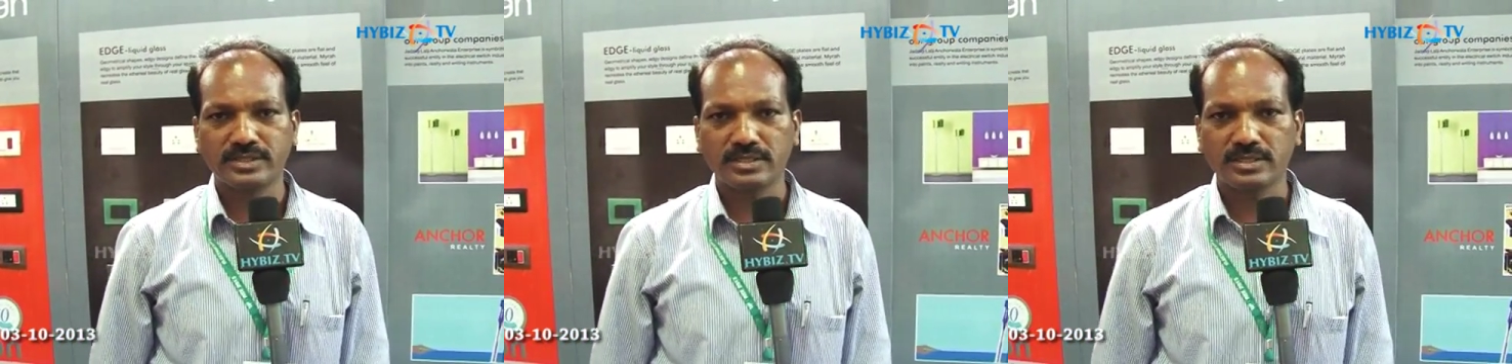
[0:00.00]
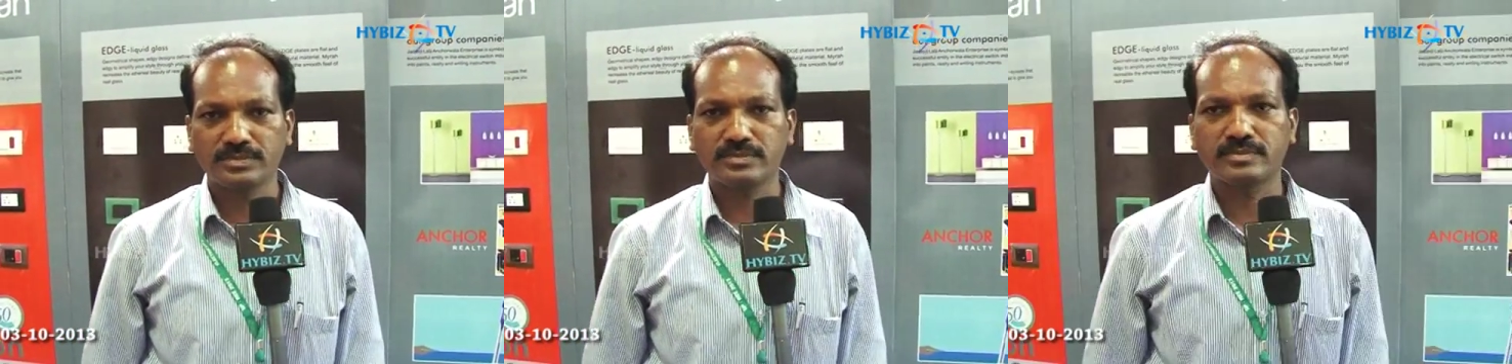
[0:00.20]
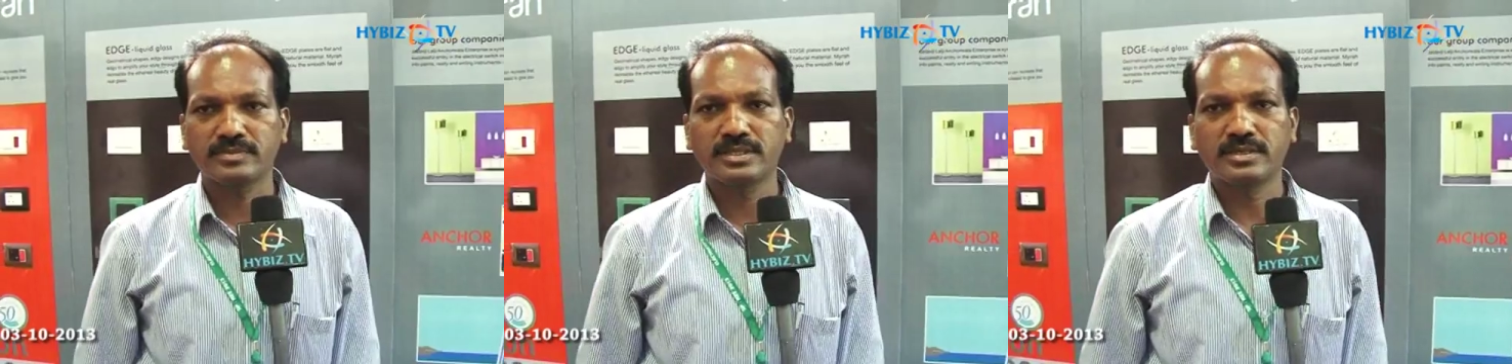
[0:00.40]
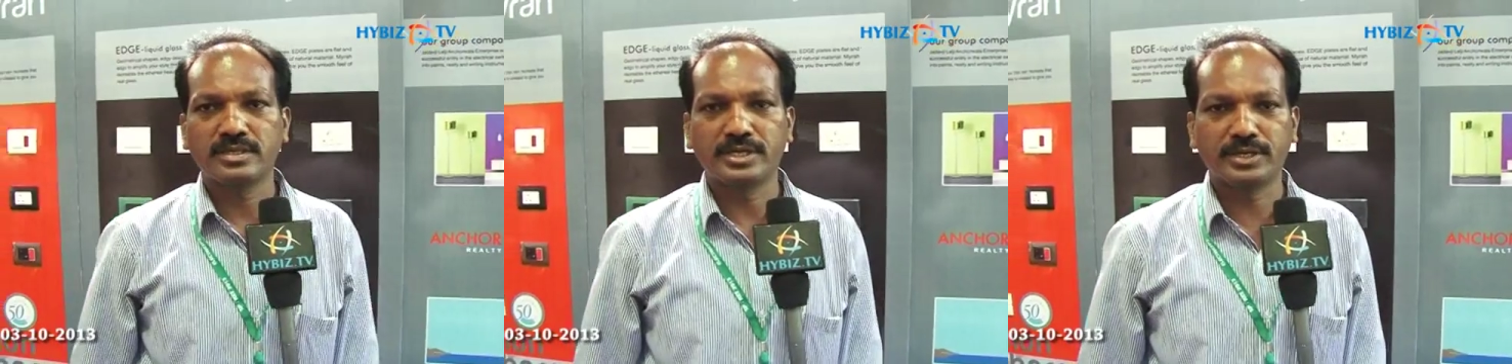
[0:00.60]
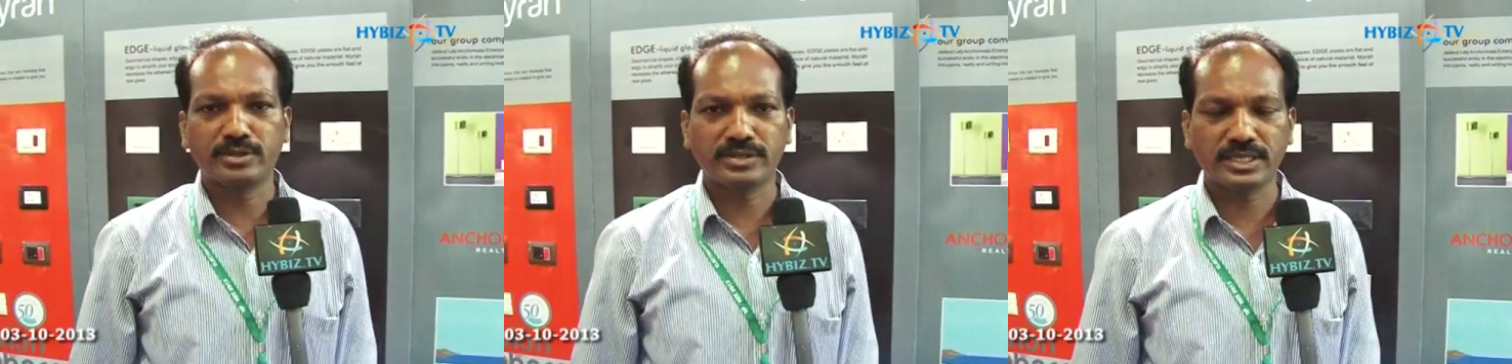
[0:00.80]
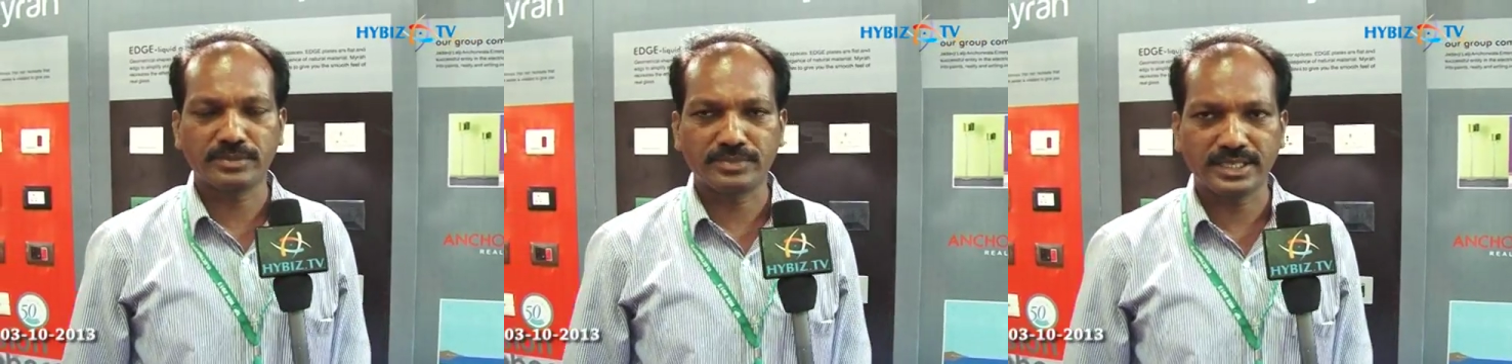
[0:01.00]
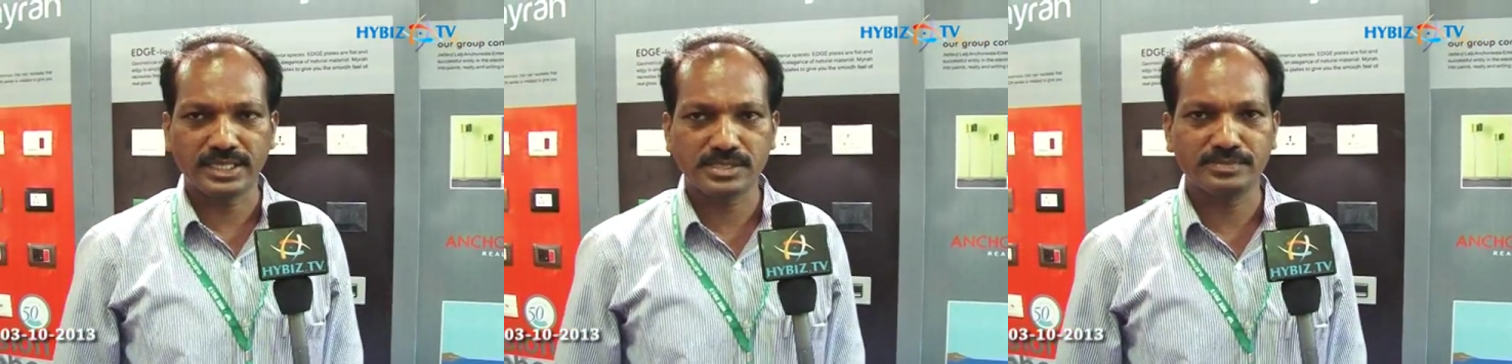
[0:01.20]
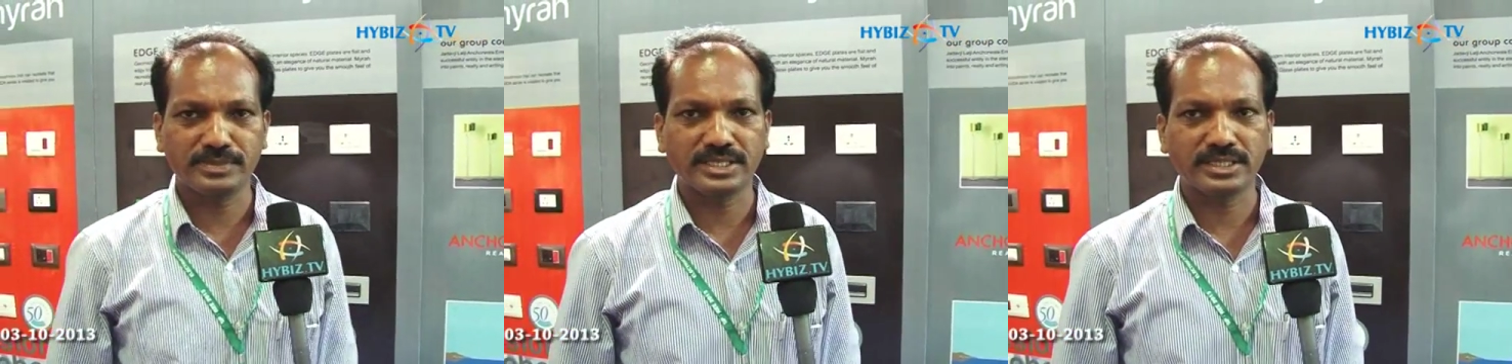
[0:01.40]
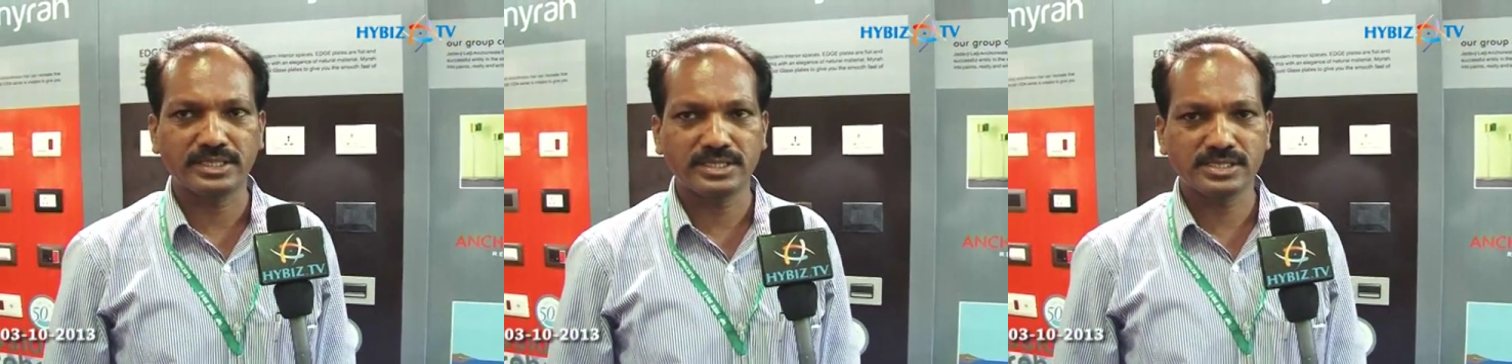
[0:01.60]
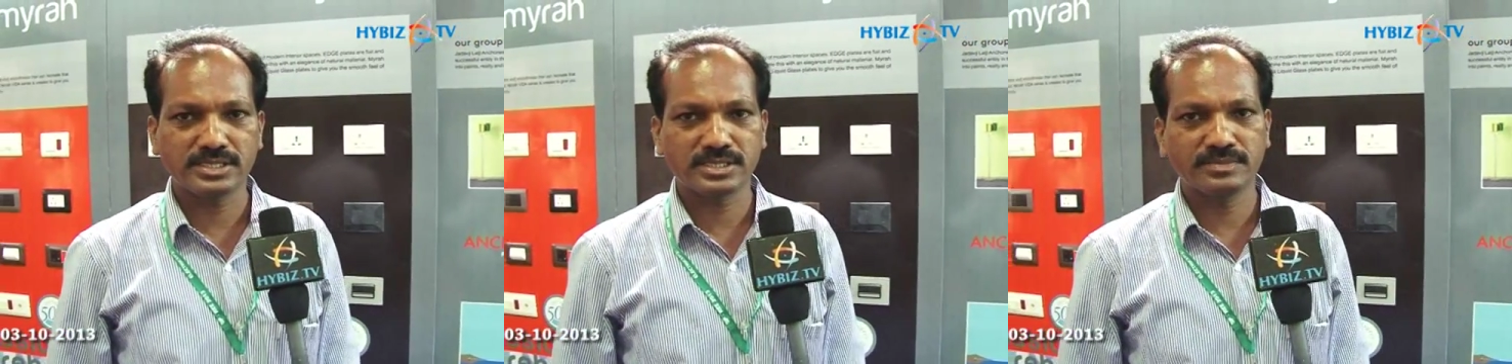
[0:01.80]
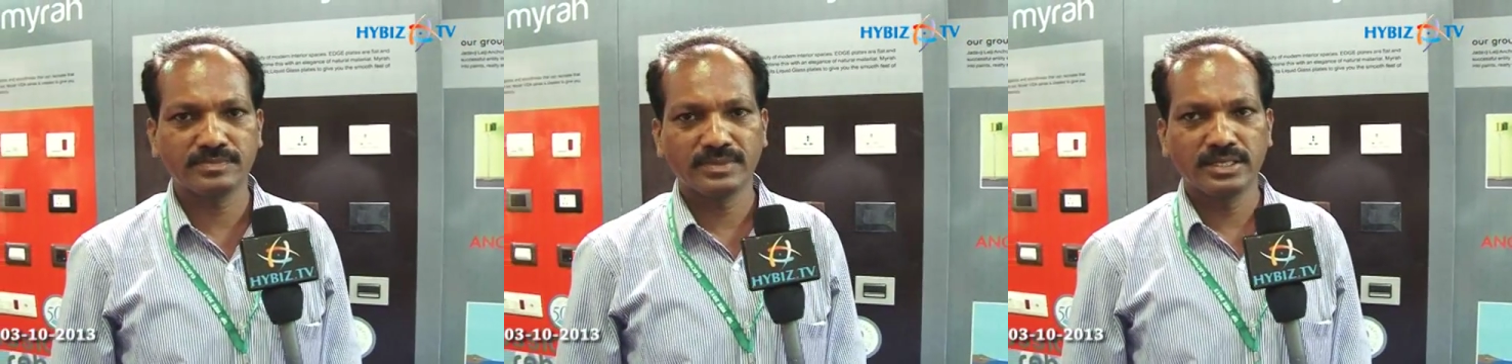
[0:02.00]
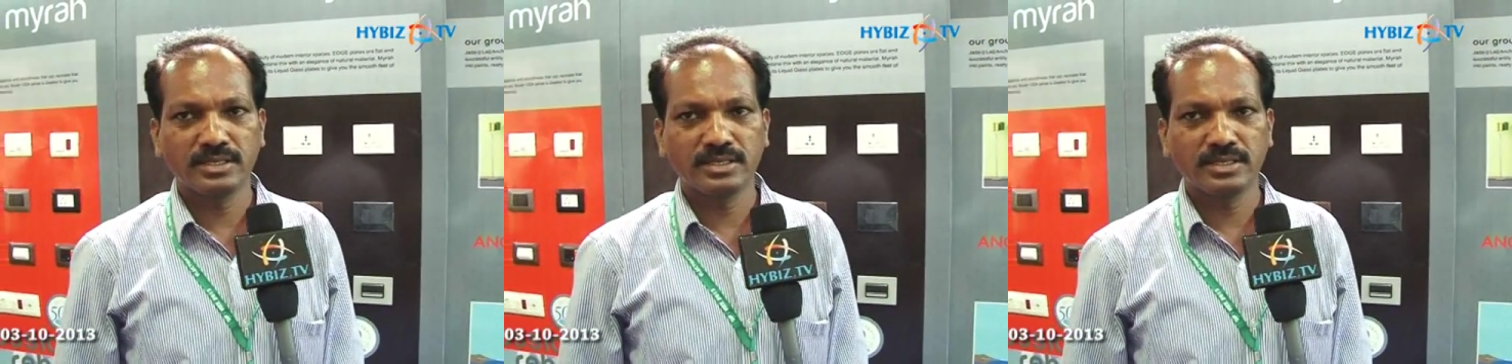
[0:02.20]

the intruded brass materials,